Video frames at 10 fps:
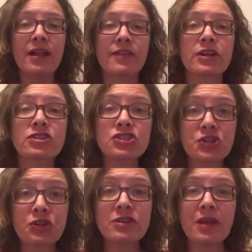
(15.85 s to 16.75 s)
they're
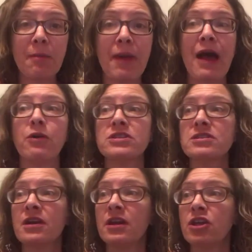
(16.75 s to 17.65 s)
concerned about
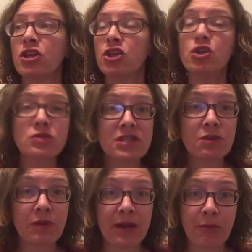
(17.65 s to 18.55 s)
using
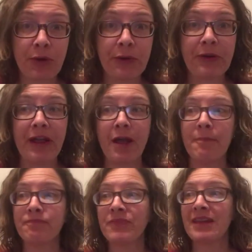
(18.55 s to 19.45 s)
the right
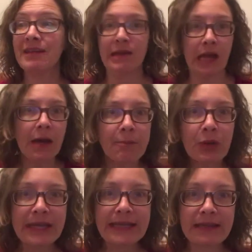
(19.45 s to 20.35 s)
program, not
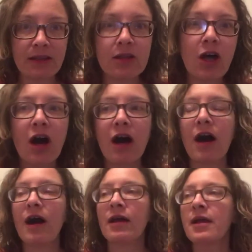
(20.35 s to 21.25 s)
breaking the
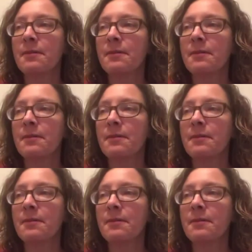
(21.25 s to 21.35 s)
law,